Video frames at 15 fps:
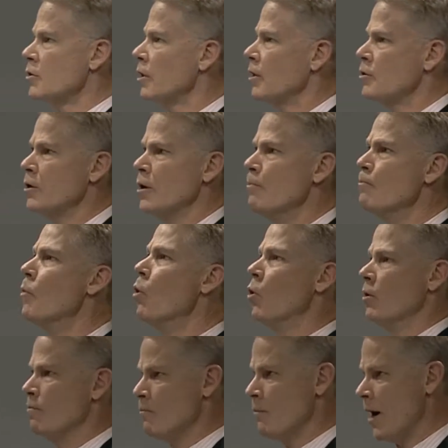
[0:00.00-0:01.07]
is such an
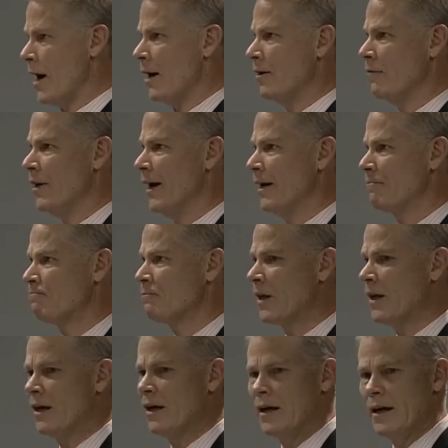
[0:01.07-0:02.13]
important part of that.
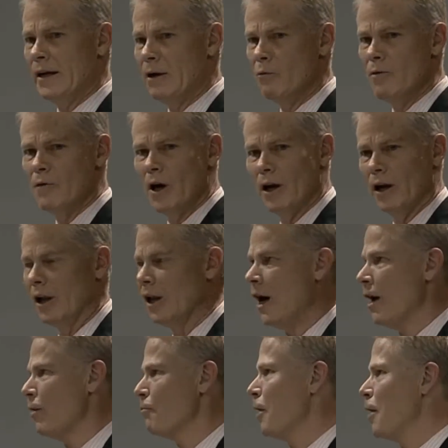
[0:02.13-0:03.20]
Now, we've got a
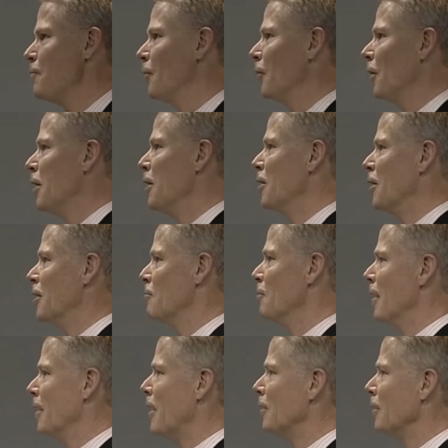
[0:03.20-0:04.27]
lot of people here,
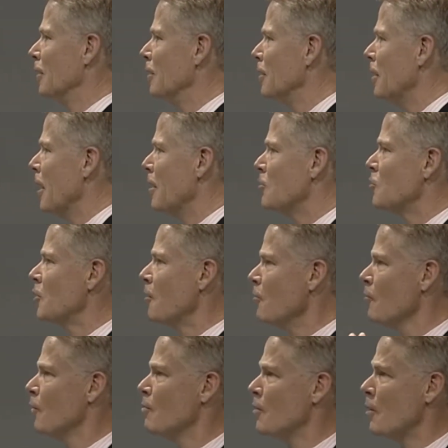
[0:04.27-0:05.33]
Manuel, and
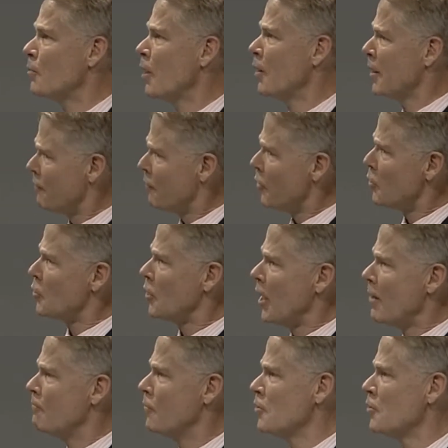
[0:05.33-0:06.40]
some of them are probably
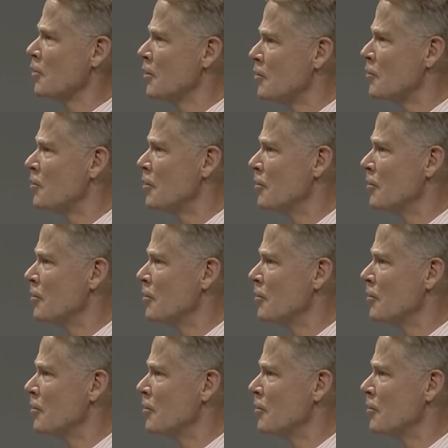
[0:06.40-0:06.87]
first-time visitors